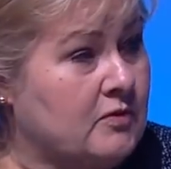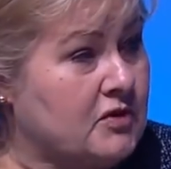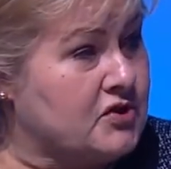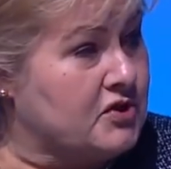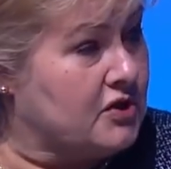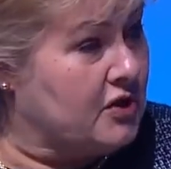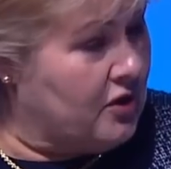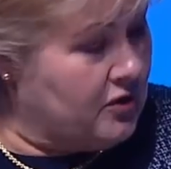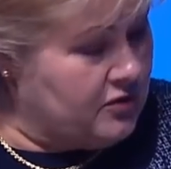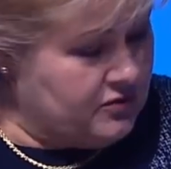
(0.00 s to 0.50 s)

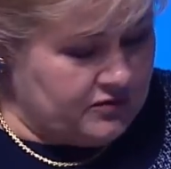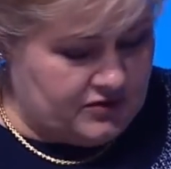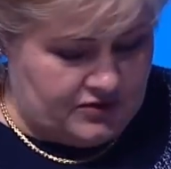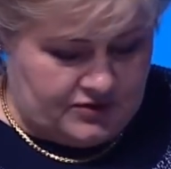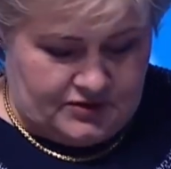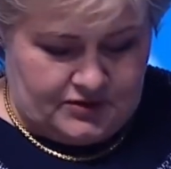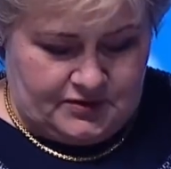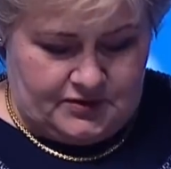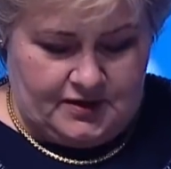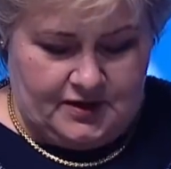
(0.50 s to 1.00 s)
Russian
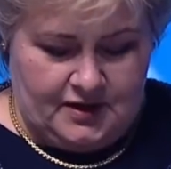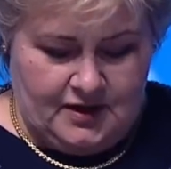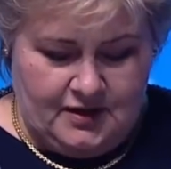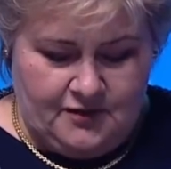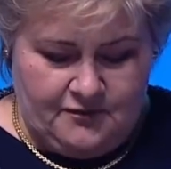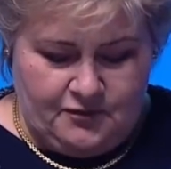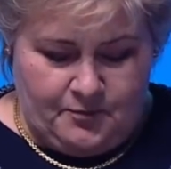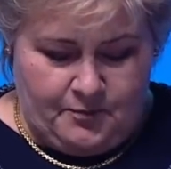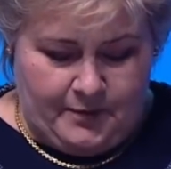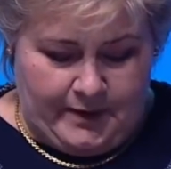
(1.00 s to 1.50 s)
hosts
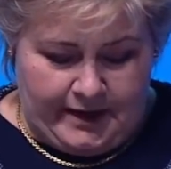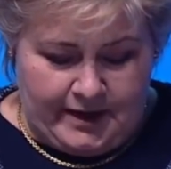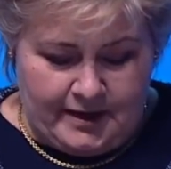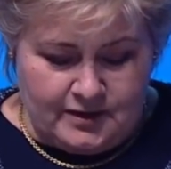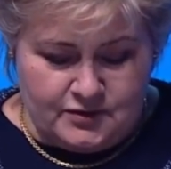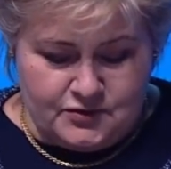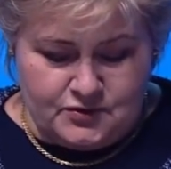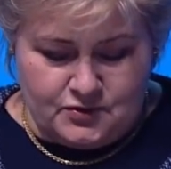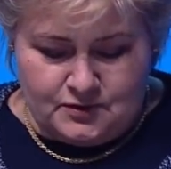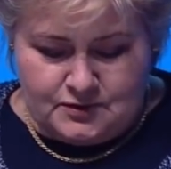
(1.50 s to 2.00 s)
for
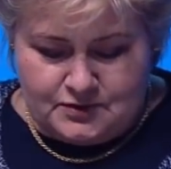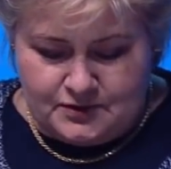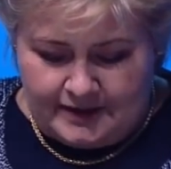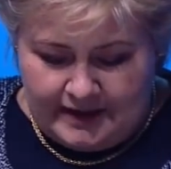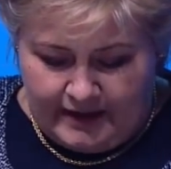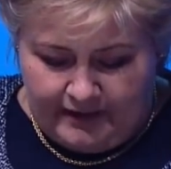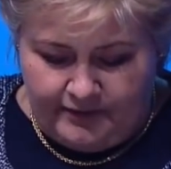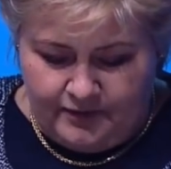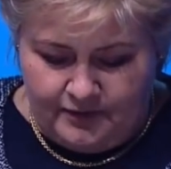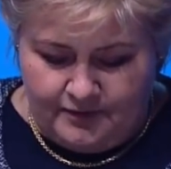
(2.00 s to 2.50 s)
bringing us all
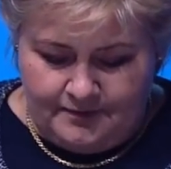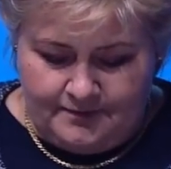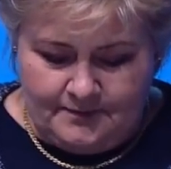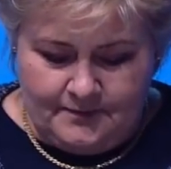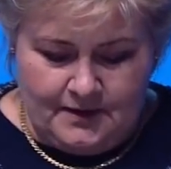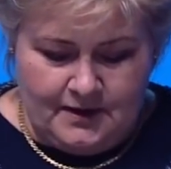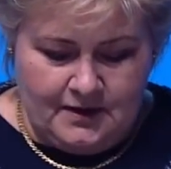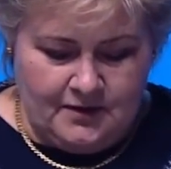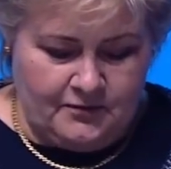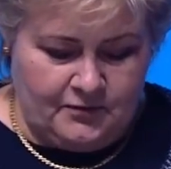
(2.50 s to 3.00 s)
together
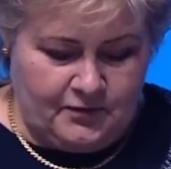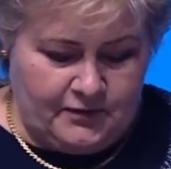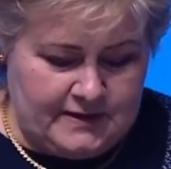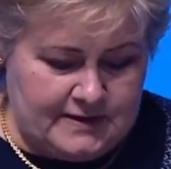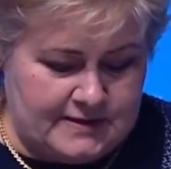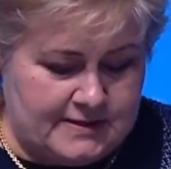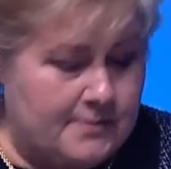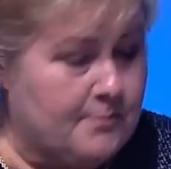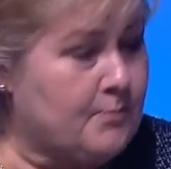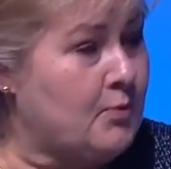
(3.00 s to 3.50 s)
for
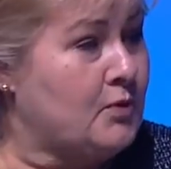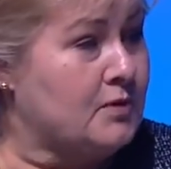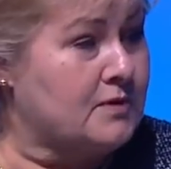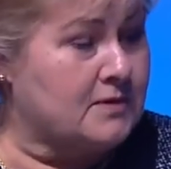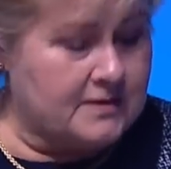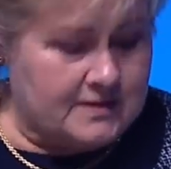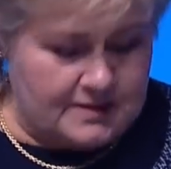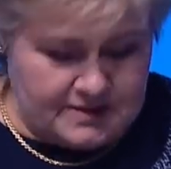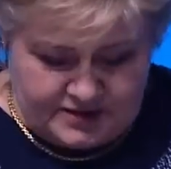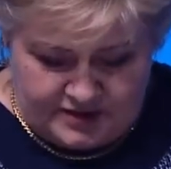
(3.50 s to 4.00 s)
this
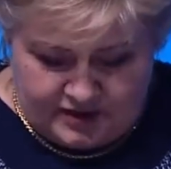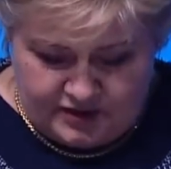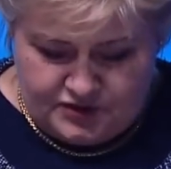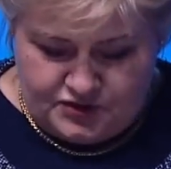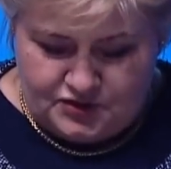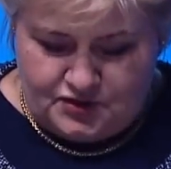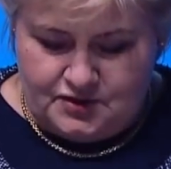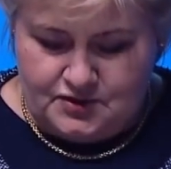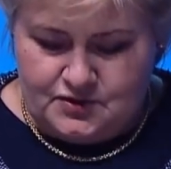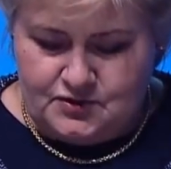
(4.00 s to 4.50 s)
important
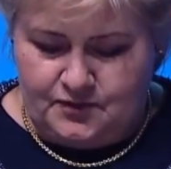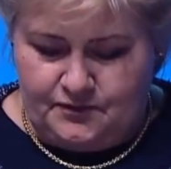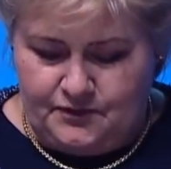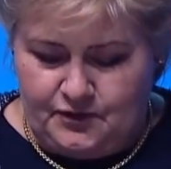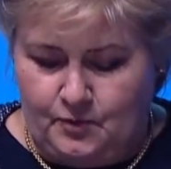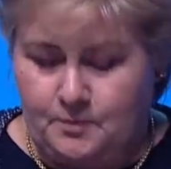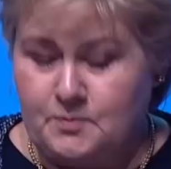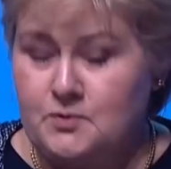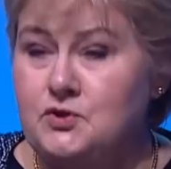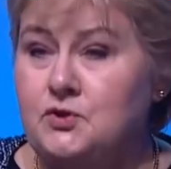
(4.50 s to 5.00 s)
discussion on
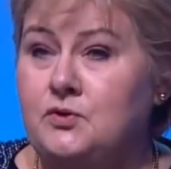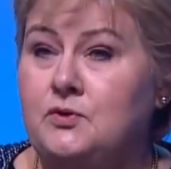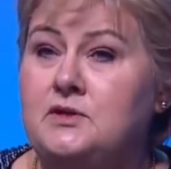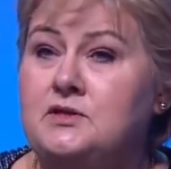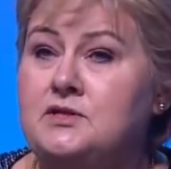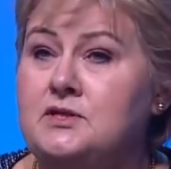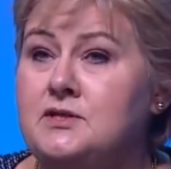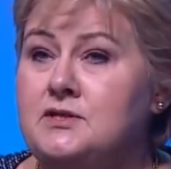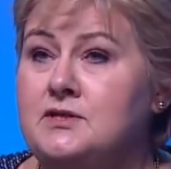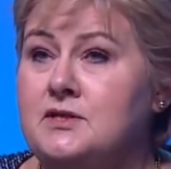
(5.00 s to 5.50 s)
the
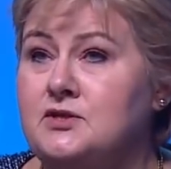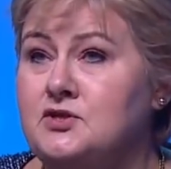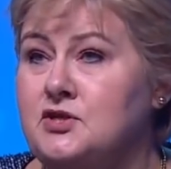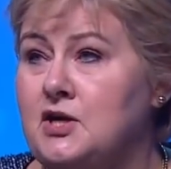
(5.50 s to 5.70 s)
opportunities and